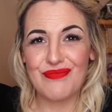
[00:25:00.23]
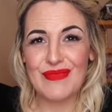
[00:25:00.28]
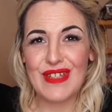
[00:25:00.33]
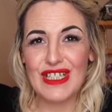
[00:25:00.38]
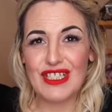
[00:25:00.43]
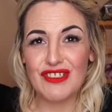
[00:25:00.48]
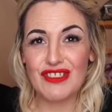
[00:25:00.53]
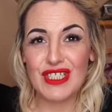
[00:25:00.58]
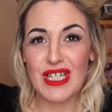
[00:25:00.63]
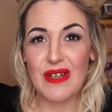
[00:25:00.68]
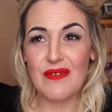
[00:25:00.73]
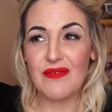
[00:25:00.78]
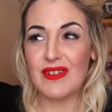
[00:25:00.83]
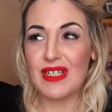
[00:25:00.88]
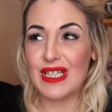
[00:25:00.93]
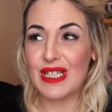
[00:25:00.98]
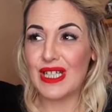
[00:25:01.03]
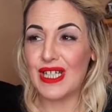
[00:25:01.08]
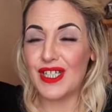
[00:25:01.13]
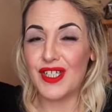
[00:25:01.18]

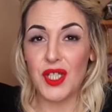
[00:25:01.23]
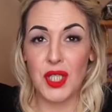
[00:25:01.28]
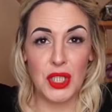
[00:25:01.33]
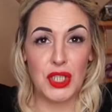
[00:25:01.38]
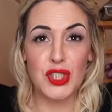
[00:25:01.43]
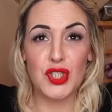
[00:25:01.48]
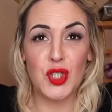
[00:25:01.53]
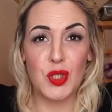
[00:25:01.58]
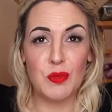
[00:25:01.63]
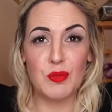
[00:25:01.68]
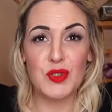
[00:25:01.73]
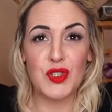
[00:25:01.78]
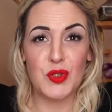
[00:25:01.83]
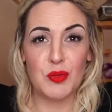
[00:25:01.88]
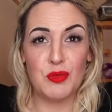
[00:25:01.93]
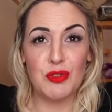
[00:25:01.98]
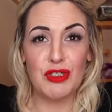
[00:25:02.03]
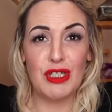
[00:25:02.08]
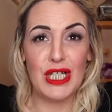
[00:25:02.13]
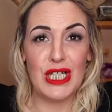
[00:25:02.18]
a 9 of Cups
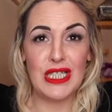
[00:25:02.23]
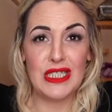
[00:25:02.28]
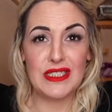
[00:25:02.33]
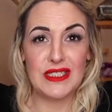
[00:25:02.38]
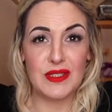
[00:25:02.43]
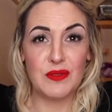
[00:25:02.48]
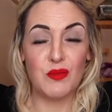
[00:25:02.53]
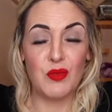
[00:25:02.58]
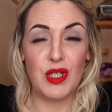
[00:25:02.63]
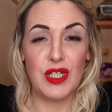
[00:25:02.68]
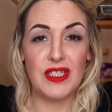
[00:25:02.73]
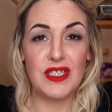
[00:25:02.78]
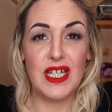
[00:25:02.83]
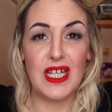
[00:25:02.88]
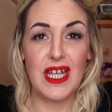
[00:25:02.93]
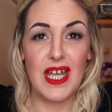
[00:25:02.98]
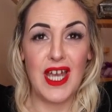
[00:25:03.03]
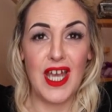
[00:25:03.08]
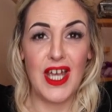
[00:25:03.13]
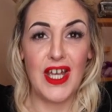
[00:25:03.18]
somewhere else than where
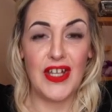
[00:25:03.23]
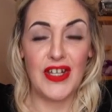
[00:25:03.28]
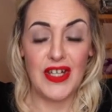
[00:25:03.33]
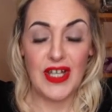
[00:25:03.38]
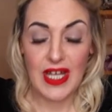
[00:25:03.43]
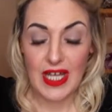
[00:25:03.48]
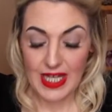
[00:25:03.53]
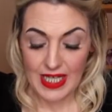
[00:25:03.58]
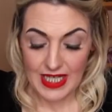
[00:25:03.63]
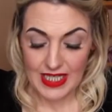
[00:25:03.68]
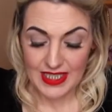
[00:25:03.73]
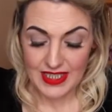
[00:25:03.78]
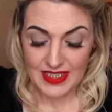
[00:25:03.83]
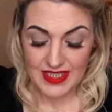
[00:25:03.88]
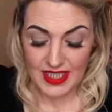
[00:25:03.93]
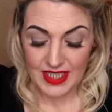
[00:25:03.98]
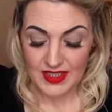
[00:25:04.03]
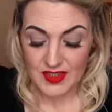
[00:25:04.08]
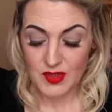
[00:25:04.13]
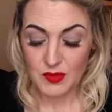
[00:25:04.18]
they are. And it's
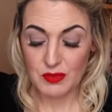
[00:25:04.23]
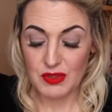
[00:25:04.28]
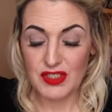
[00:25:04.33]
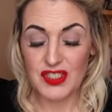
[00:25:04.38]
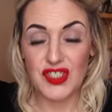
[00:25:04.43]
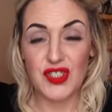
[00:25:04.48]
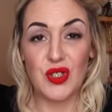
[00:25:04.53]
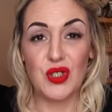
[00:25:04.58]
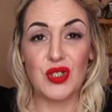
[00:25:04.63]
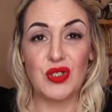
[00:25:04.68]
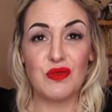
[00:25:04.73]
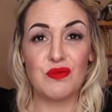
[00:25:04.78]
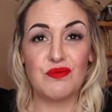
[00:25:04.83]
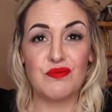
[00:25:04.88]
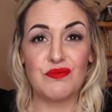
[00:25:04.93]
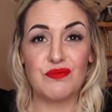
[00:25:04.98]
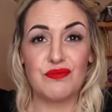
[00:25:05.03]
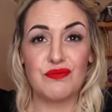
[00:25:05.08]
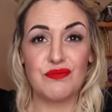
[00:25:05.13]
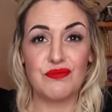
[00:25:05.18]
like someone's stuck.
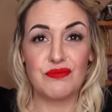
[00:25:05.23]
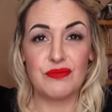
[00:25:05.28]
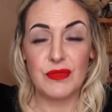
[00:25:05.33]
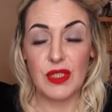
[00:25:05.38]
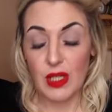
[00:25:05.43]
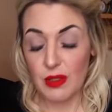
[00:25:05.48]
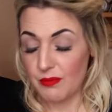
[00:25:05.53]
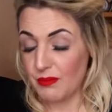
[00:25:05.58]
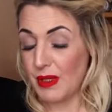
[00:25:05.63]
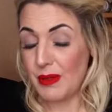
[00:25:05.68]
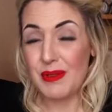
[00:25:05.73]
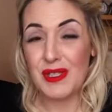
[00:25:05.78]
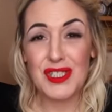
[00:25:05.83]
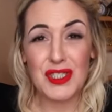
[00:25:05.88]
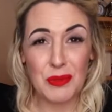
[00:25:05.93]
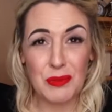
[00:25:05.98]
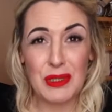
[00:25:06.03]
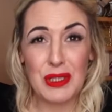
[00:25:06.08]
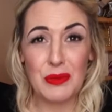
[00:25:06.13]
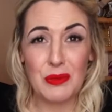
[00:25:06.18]
Maybe
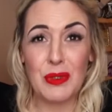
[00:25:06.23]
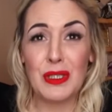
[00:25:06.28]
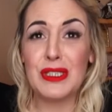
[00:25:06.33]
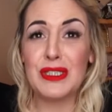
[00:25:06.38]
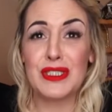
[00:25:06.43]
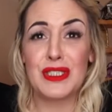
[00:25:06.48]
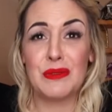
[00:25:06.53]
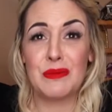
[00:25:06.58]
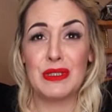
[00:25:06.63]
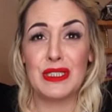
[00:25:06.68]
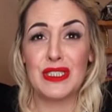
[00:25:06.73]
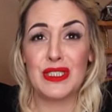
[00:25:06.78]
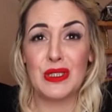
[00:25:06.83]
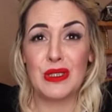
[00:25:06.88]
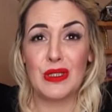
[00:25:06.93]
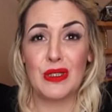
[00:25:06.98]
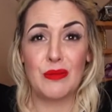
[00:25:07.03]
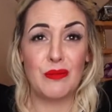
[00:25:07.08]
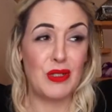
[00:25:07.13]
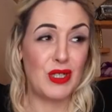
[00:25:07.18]
somebody wants to be
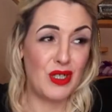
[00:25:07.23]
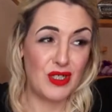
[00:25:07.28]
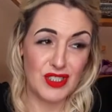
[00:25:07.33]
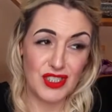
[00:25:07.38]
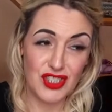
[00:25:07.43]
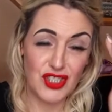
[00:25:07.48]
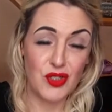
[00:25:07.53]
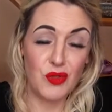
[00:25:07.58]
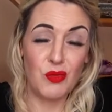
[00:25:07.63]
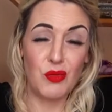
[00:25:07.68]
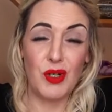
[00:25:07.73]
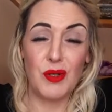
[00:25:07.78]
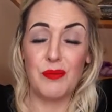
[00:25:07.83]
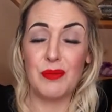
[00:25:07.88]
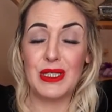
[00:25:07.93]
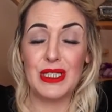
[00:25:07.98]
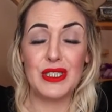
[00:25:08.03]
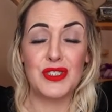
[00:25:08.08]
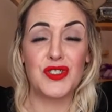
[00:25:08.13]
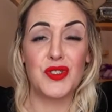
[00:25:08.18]
stuck, because you know what,
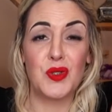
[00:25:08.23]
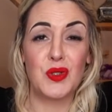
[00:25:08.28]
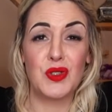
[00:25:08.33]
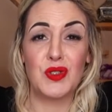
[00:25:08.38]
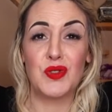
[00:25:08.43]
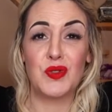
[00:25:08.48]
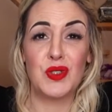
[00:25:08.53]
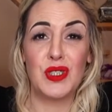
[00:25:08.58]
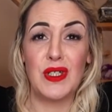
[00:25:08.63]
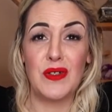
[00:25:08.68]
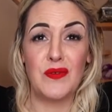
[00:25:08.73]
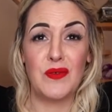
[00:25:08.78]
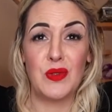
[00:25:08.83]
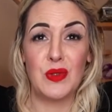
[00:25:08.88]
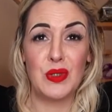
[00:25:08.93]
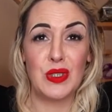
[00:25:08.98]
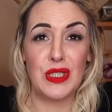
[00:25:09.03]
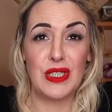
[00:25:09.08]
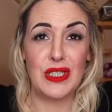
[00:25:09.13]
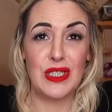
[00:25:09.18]
being stuck is only
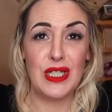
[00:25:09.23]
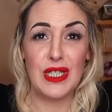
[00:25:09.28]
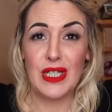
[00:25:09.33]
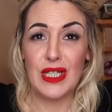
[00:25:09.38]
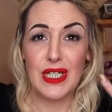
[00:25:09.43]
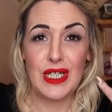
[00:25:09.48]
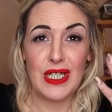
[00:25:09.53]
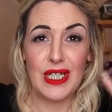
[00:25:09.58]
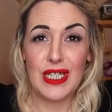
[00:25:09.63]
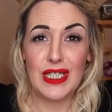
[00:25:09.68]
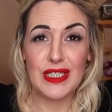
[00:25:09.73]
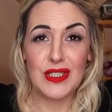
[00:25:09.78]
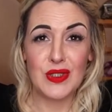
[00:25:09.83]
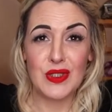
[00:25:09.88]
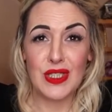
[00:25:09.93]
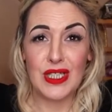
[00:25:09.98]
it's